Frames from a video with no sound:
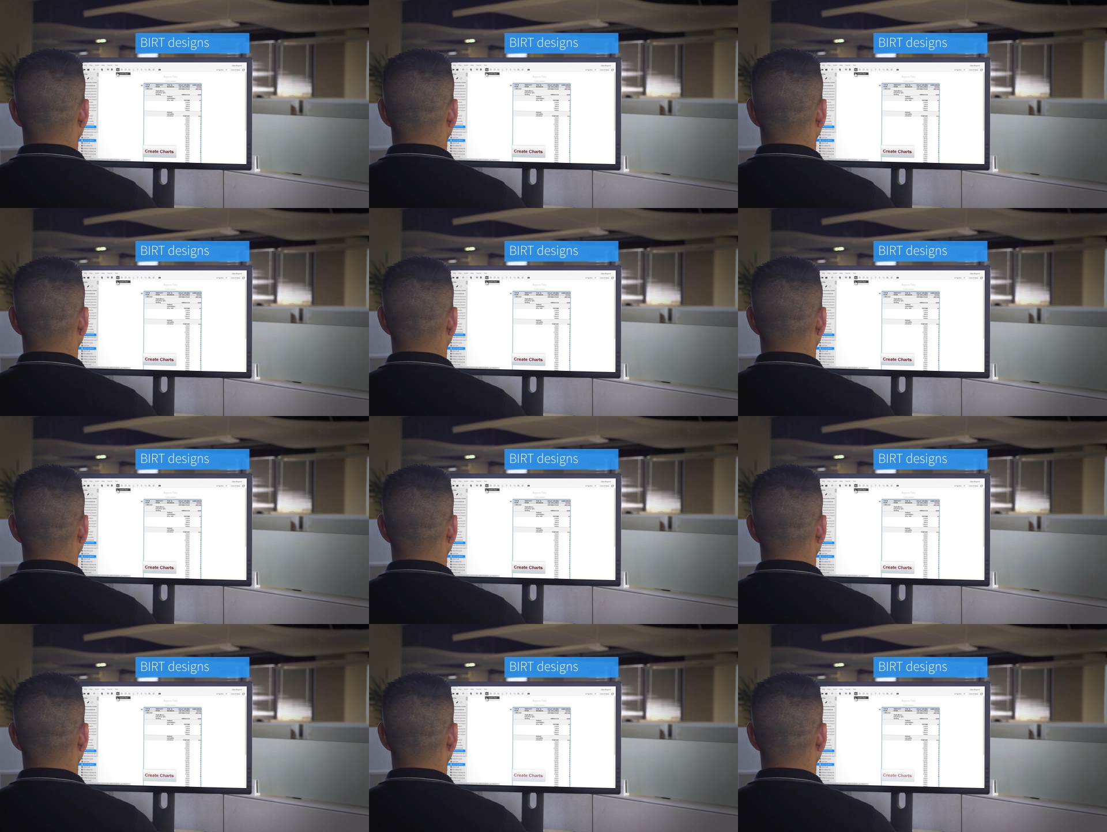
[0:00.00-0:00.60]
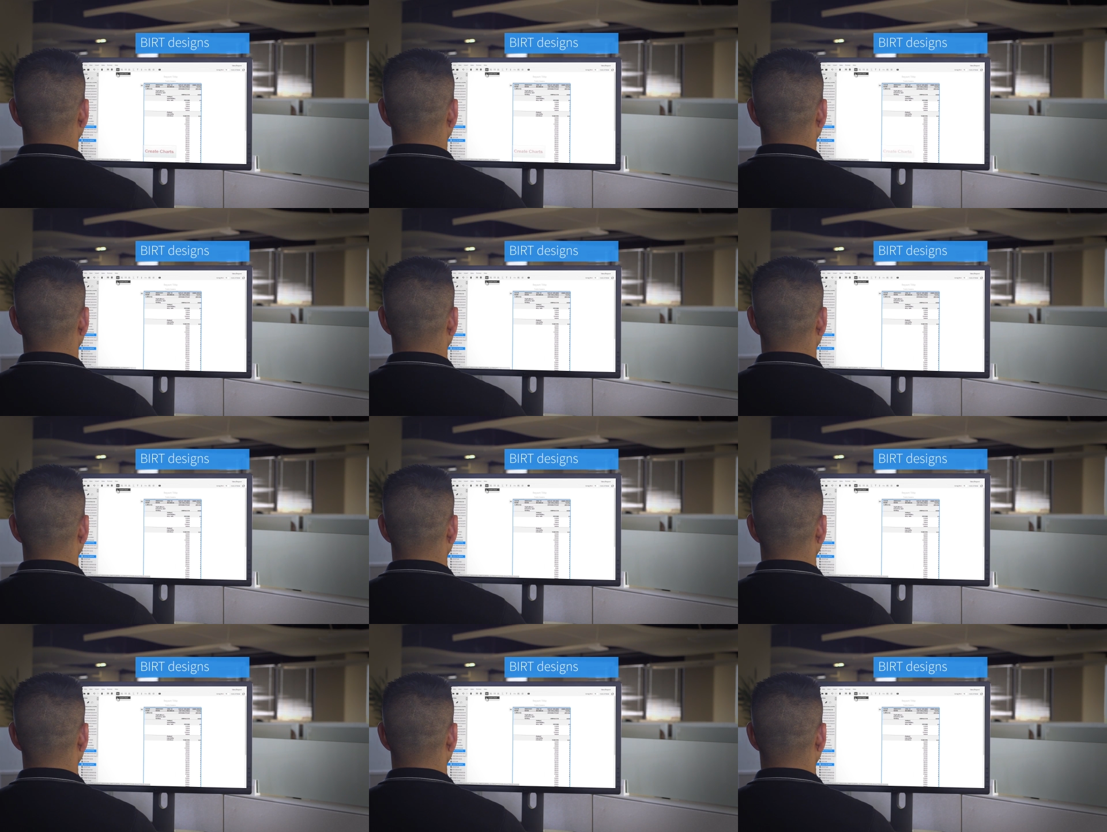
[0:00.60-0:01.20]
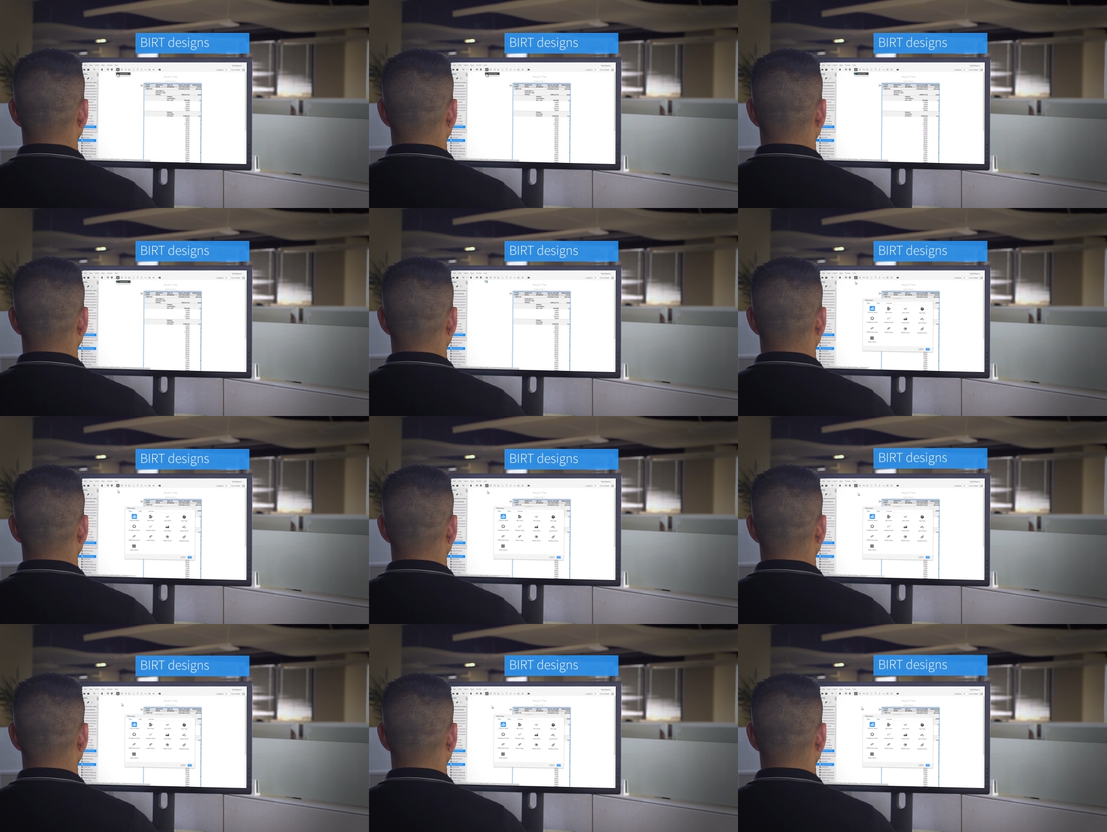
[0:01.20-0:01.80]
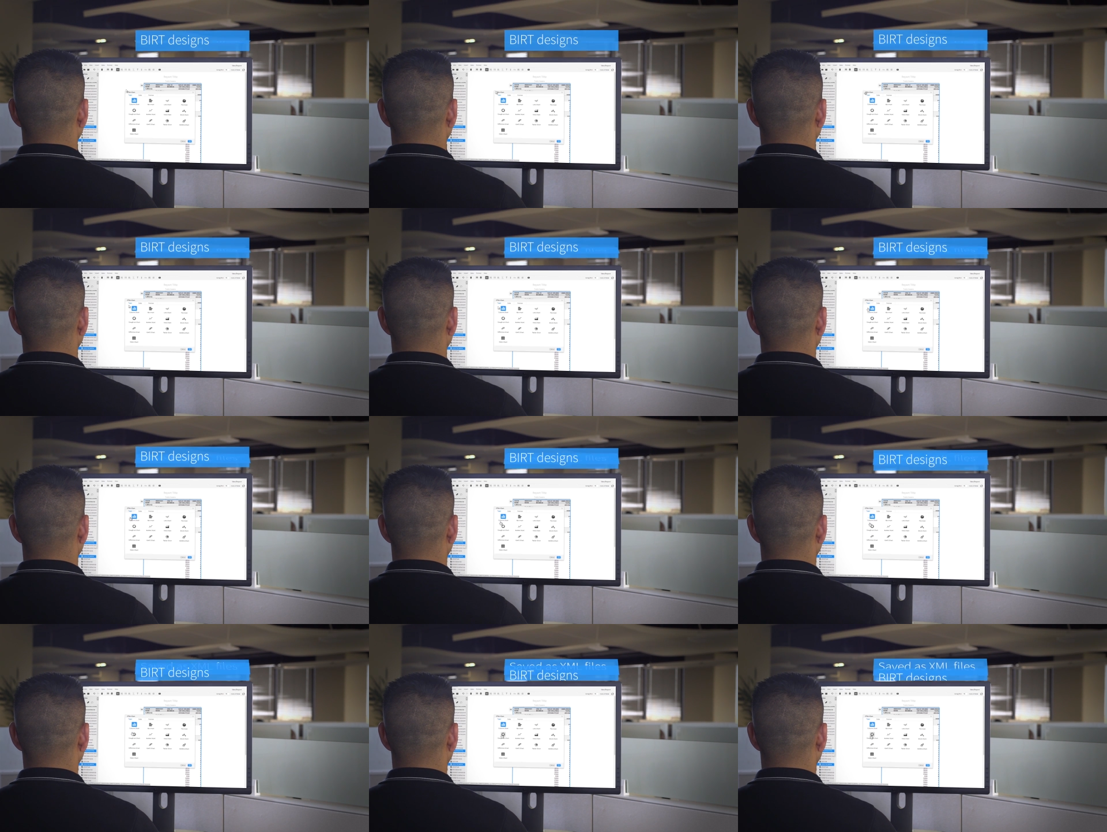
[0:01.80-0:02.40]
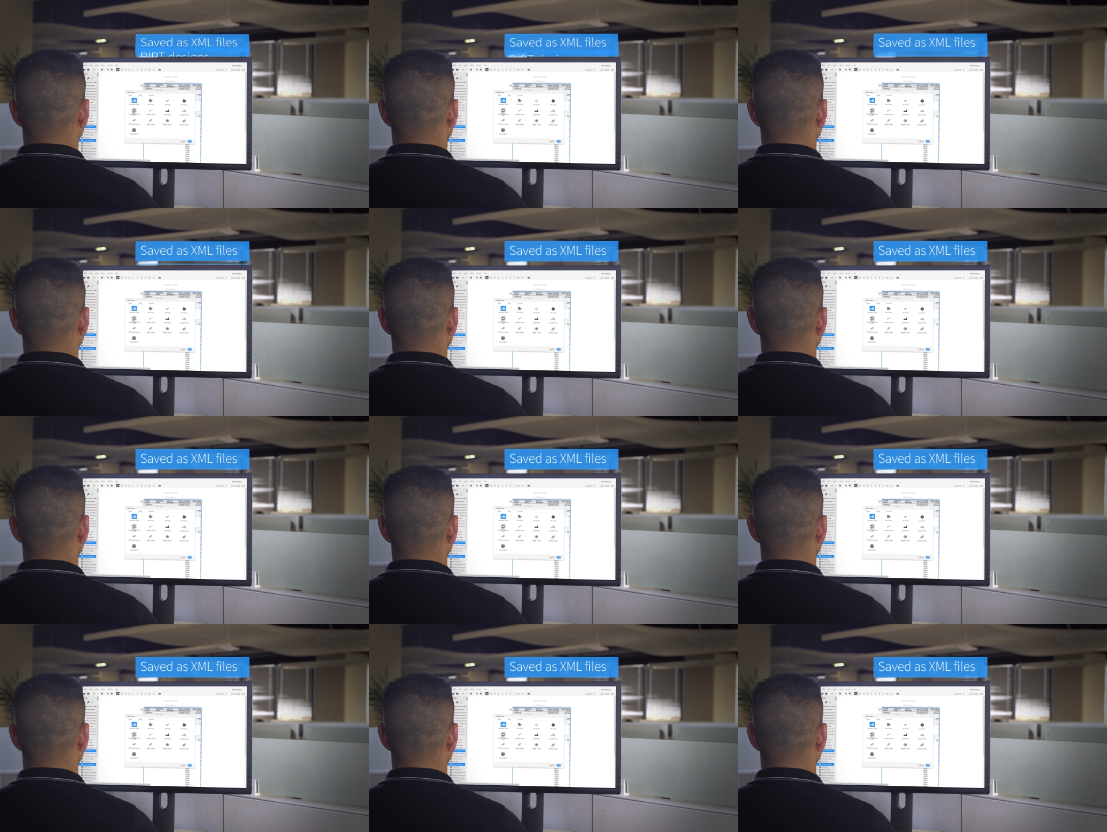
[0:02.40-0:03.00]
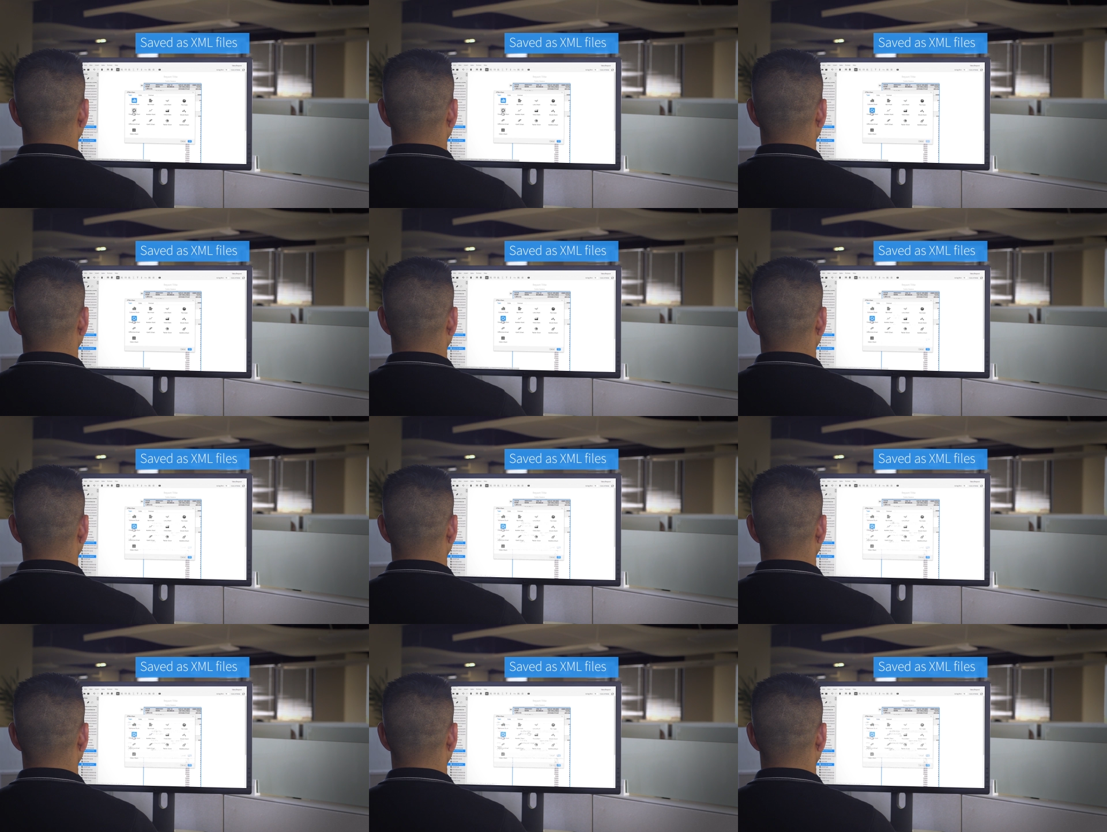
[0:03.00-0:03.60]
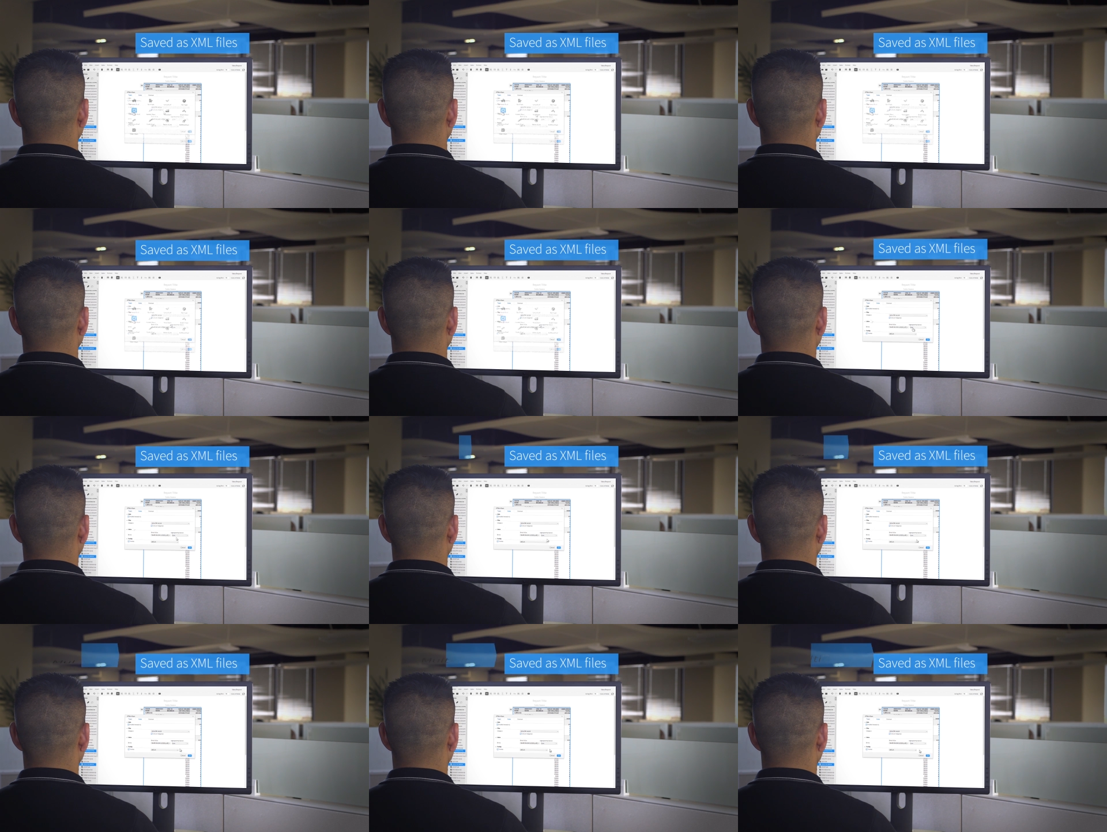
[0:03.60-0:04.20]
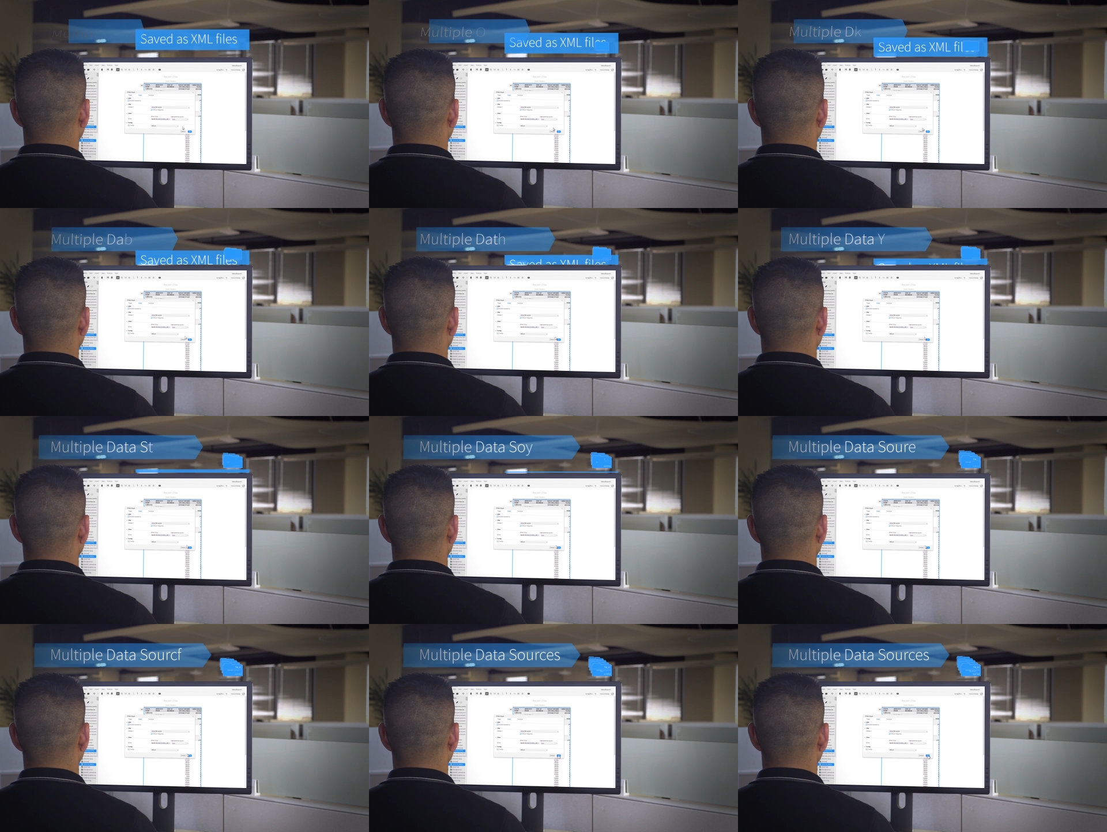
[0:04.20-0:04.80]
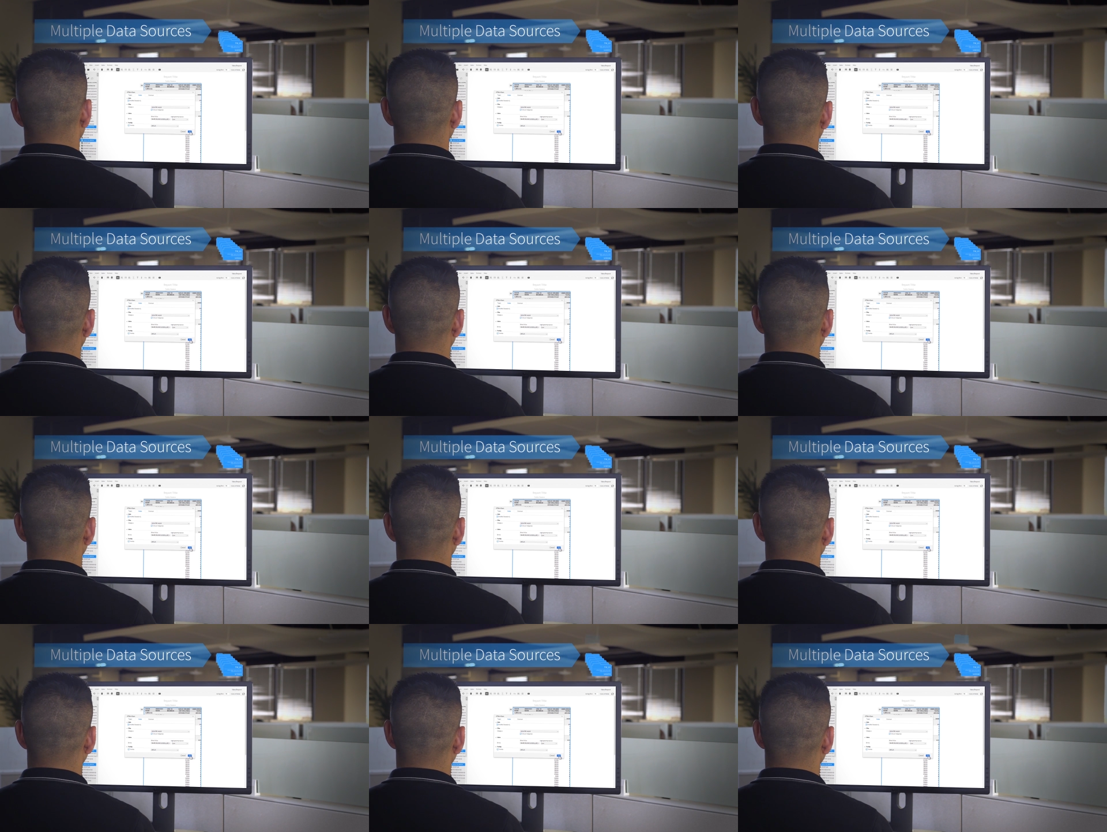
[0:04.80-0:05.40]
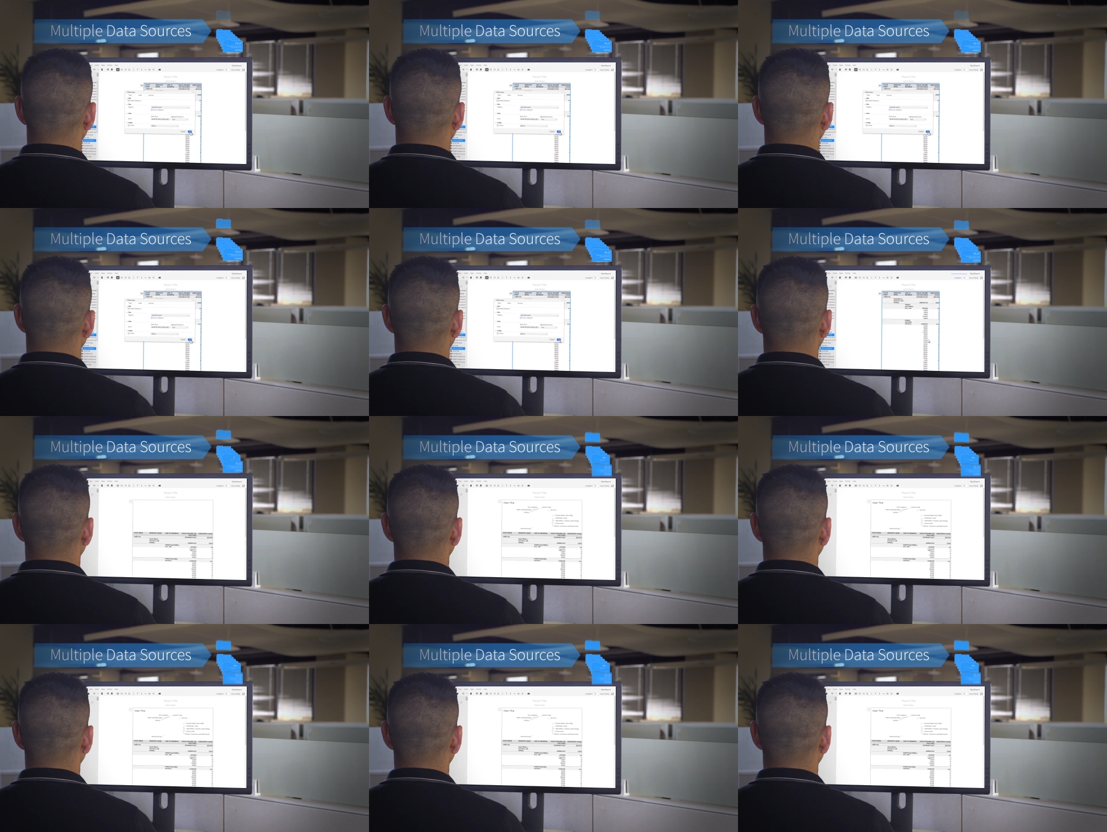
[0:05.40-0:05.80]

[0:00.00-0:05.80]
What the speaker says: Nobody's mouth can be seen.